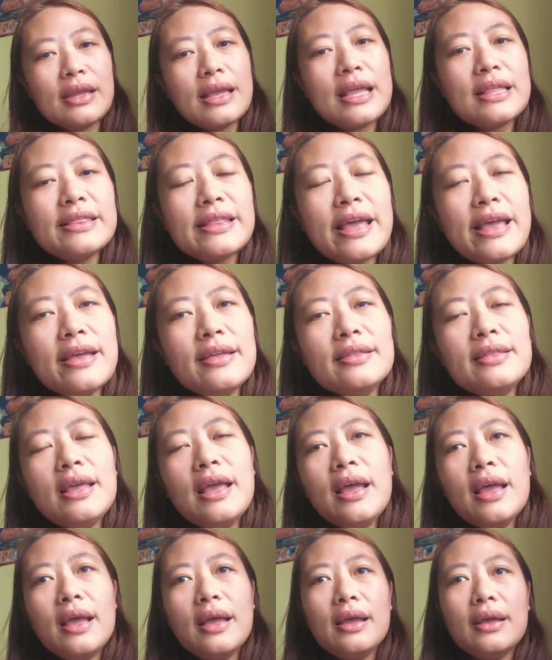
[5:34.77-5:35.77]
And then
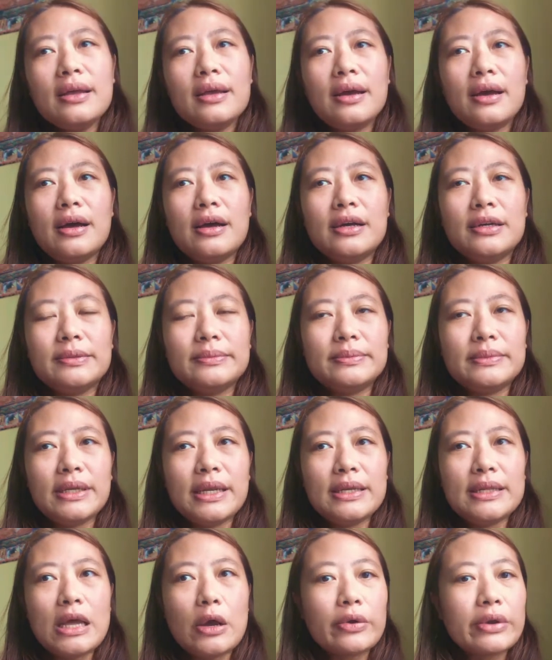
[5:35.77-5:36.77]
um,
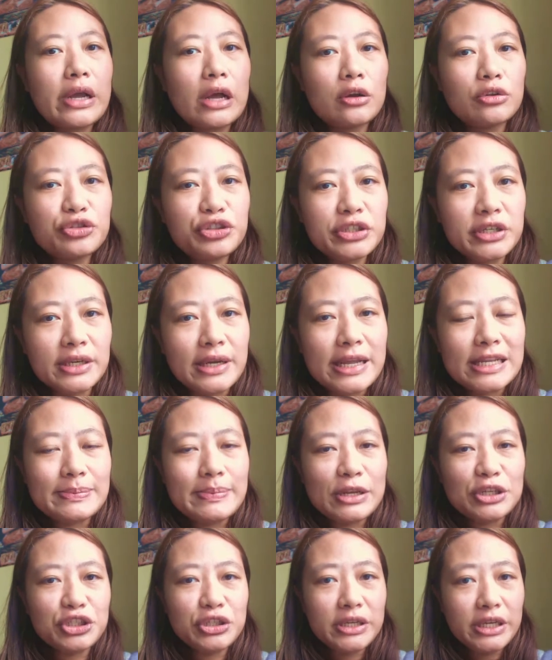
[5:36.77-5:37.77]
in our culture,
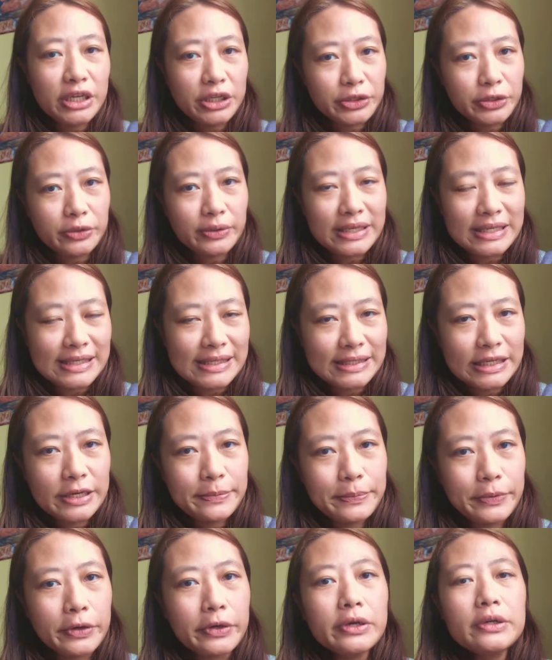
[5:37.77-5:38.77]
especially you know in
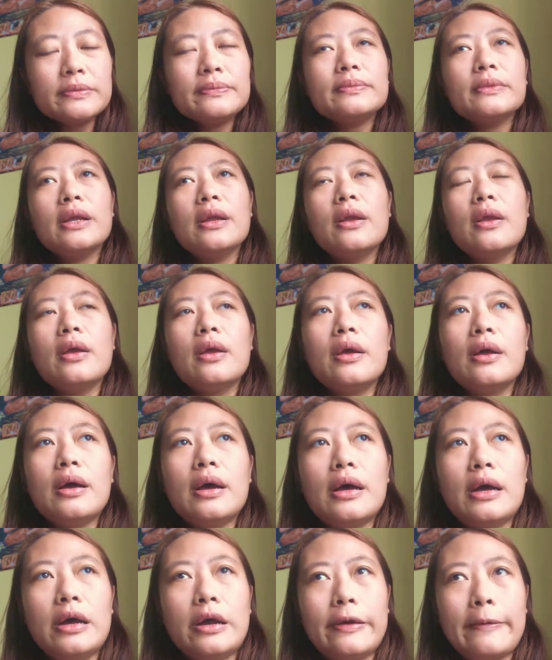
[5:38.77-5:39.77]
Singapore,
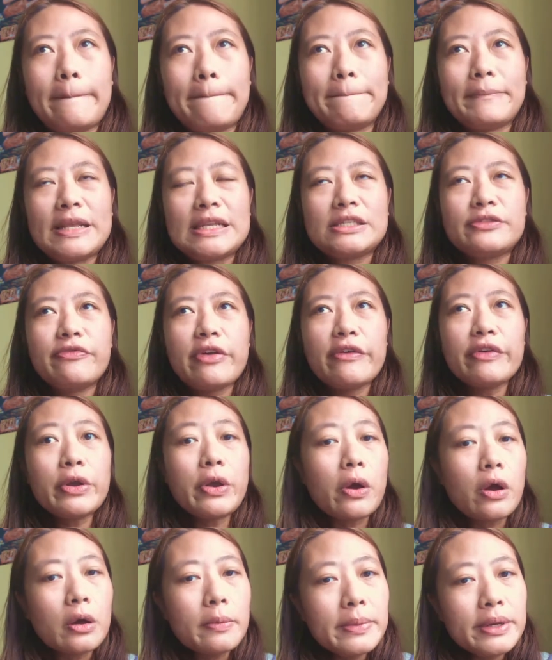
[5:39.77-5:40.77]
um, it's very
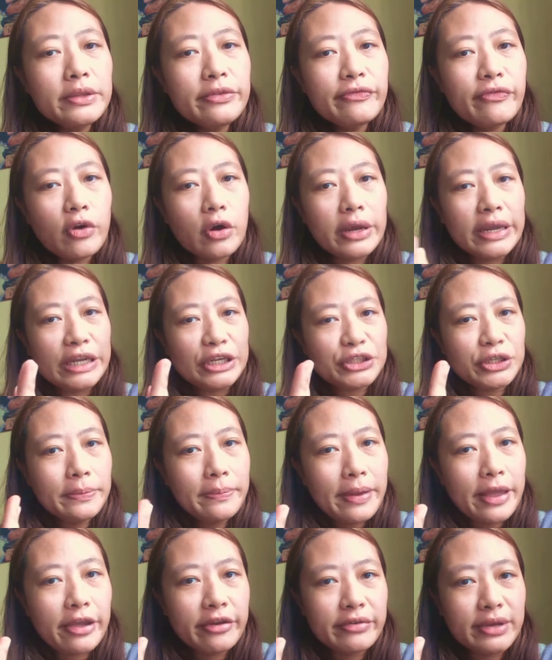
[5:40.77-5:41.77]
common for Asian
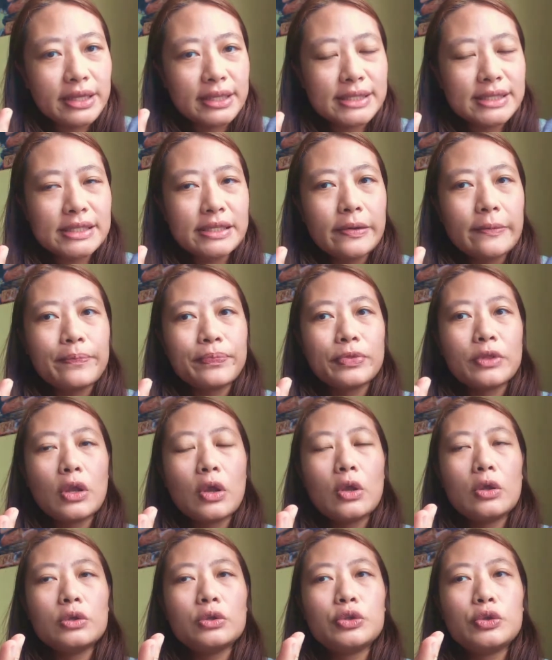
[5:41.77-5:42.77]
parents
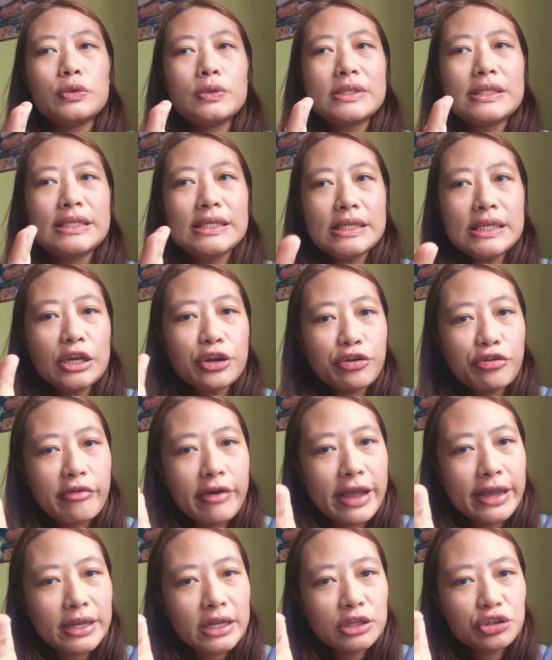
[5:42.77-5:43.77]
to see a
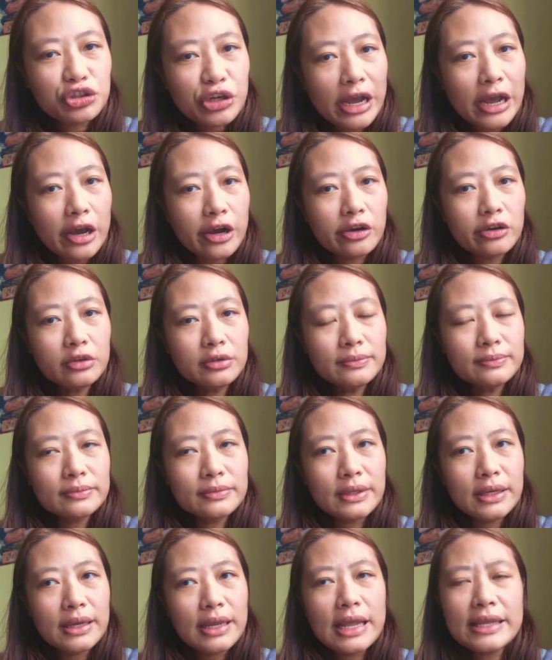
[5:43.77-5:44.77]
crying child
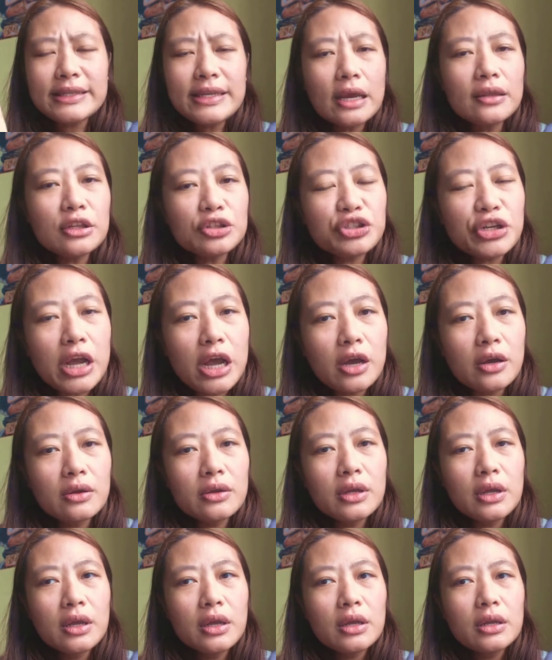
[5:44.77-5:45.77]
and tell the child,
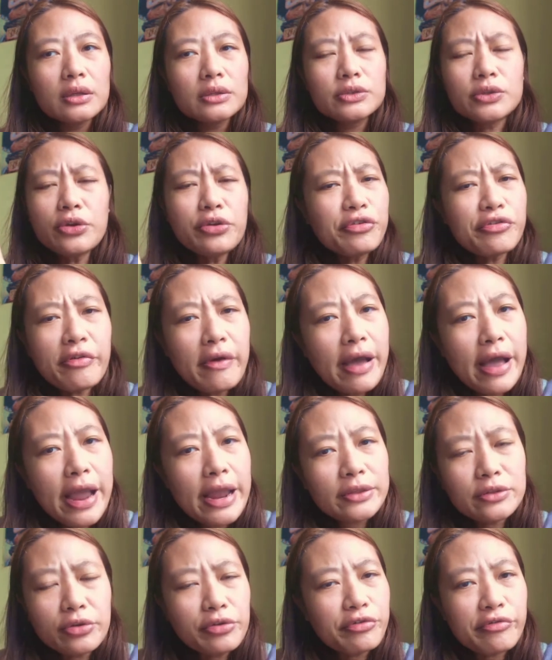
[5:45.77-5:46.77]
"Don't
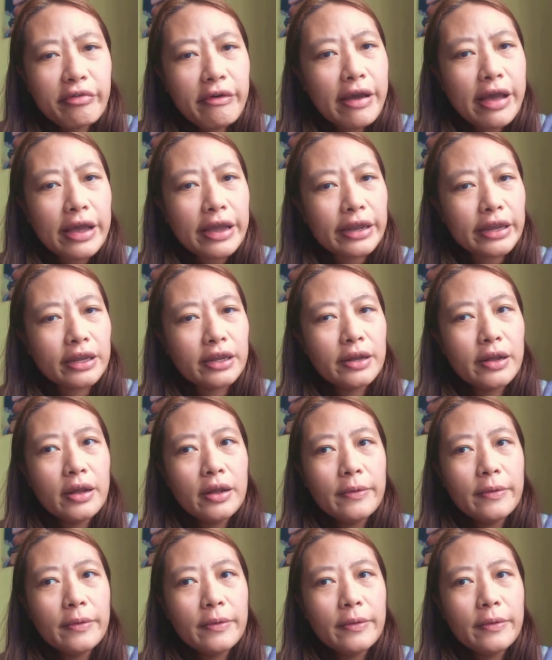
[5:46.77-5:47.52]
cry, don't cry.